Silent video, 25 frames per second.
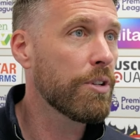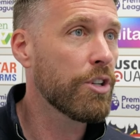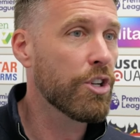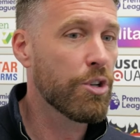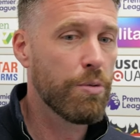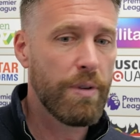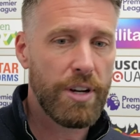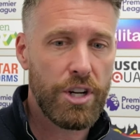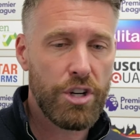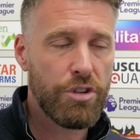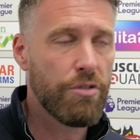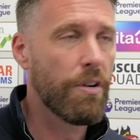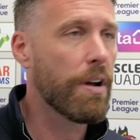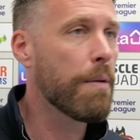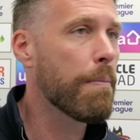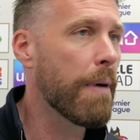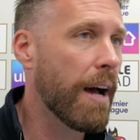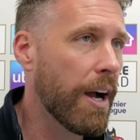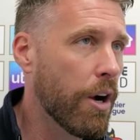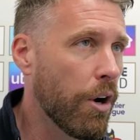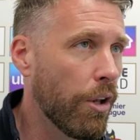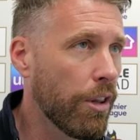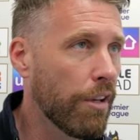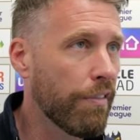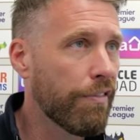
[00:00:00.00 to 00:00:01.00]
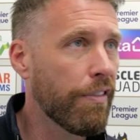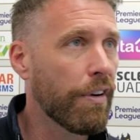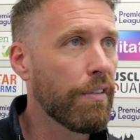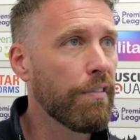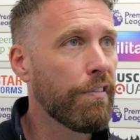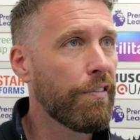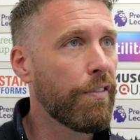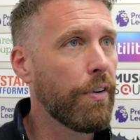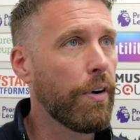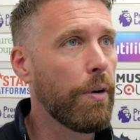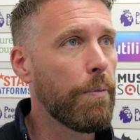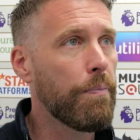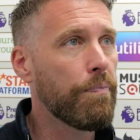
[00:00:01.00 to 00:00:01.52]
We just went straight back on the
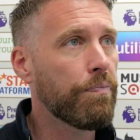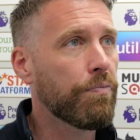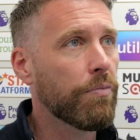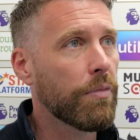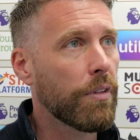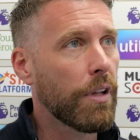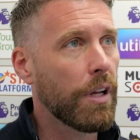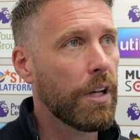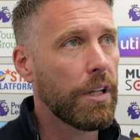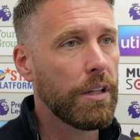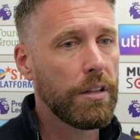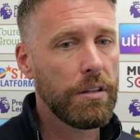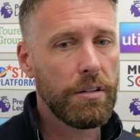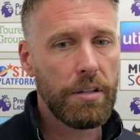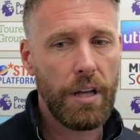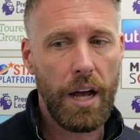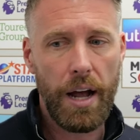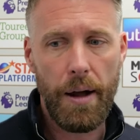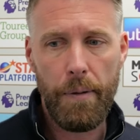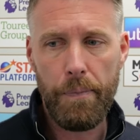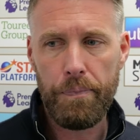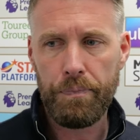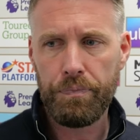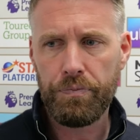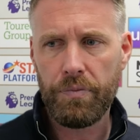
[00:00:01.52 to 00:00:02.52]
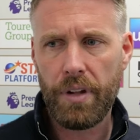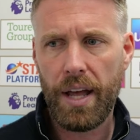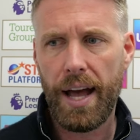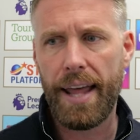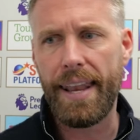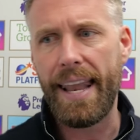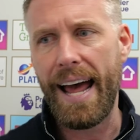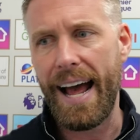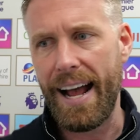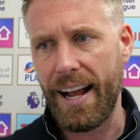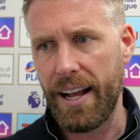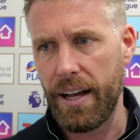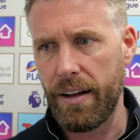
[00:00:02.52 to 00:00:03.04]
front foot, and
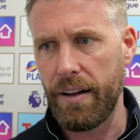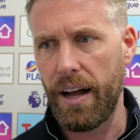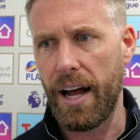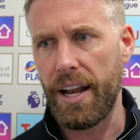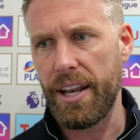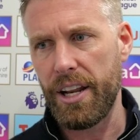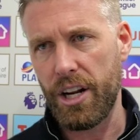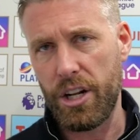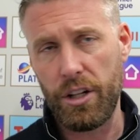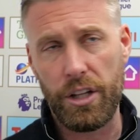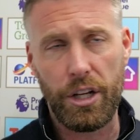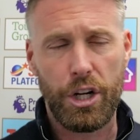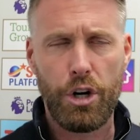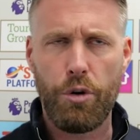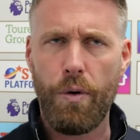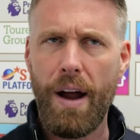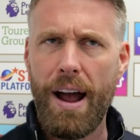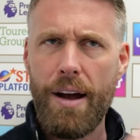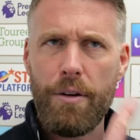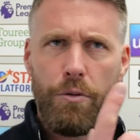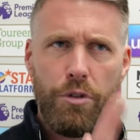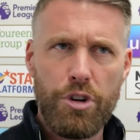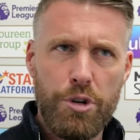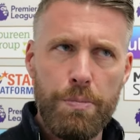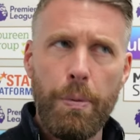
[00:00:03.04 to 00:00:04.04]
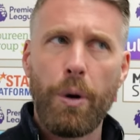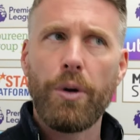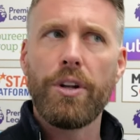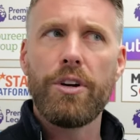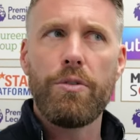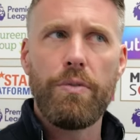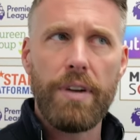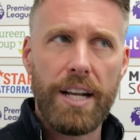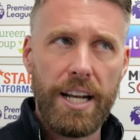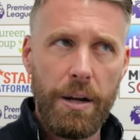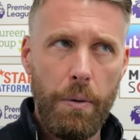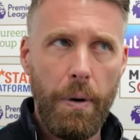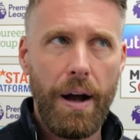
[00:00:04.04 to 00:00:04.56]
the crowd
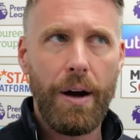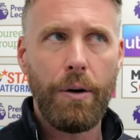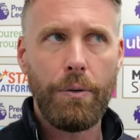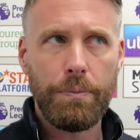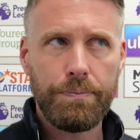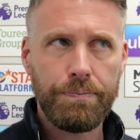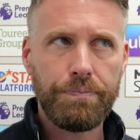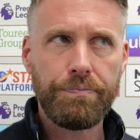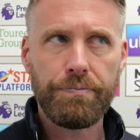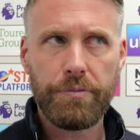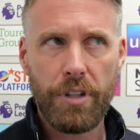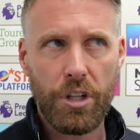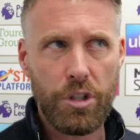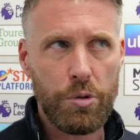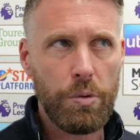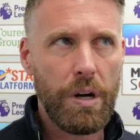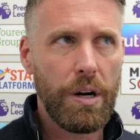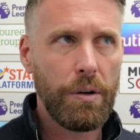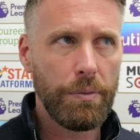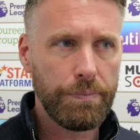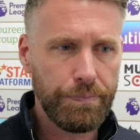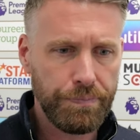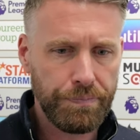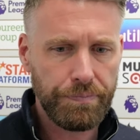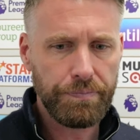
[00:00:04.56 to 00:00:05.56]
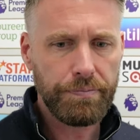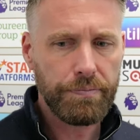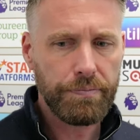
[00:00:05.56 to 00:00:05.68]
responded really well as well.